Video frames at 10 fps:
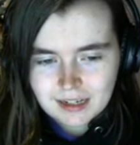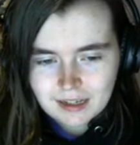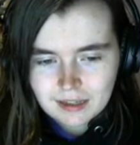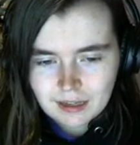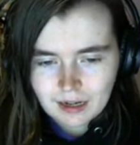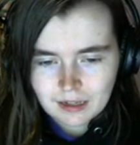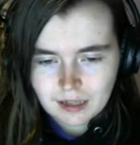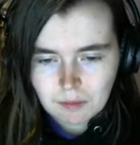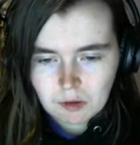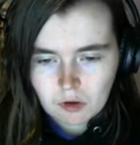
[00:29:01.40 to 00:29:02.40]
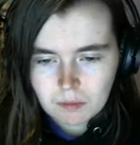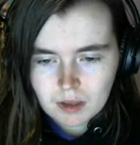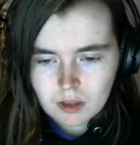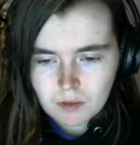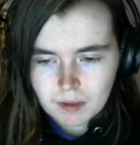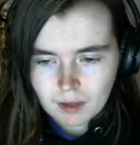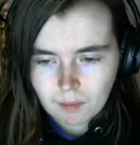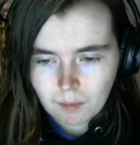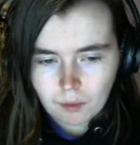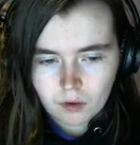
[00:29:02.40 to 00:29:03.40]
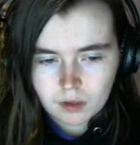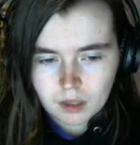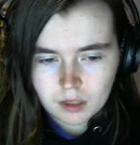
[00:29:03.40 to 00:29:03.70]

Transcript: The next time I'm going to make you pick up a poem that